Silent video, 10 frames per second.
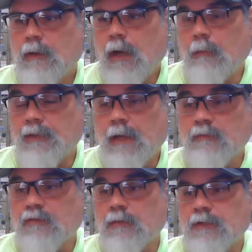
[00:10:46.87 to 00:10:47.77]
But that
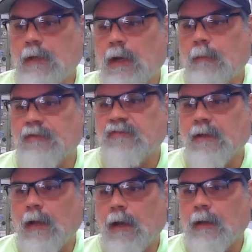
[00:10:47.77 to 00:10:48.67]
was the only comments I
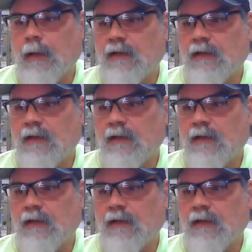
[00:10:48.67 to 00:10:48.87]
got.